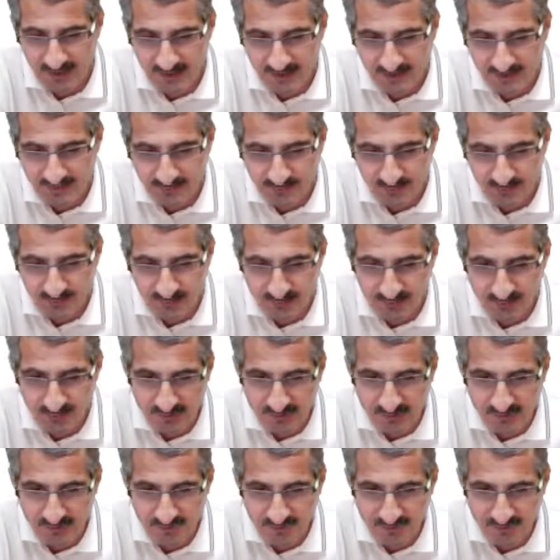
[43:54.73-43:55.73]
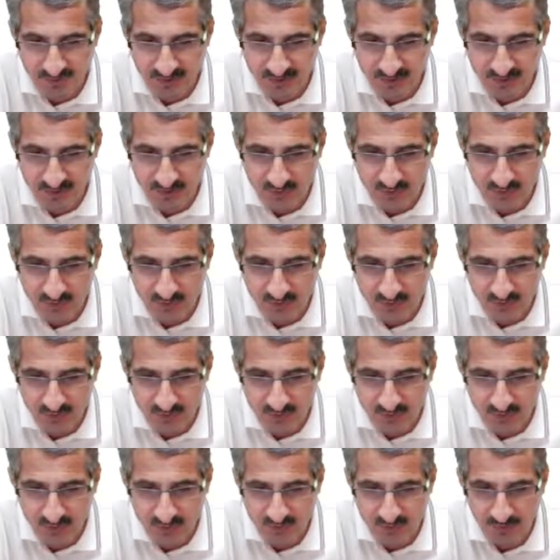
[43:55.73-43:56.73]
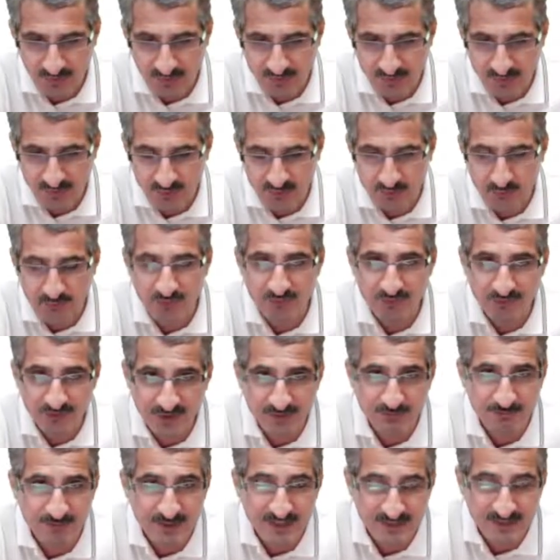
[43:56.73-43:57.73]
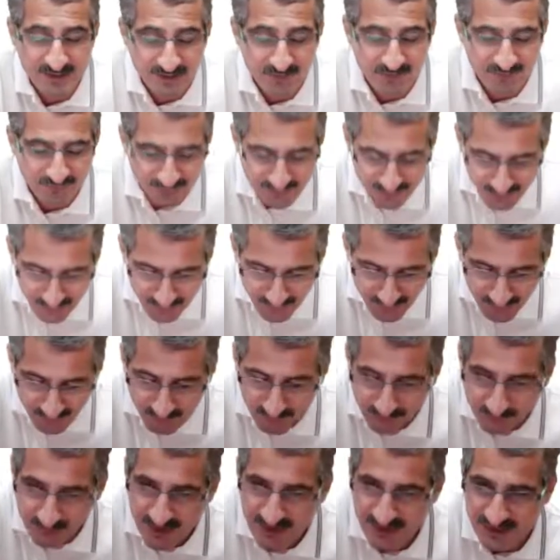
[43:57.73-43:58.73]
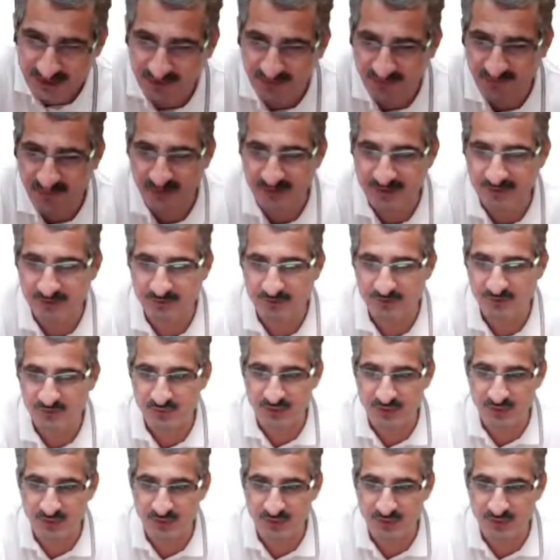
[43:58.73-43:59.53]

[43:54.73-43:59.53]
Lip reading: smallest value in the loop of of basic variables.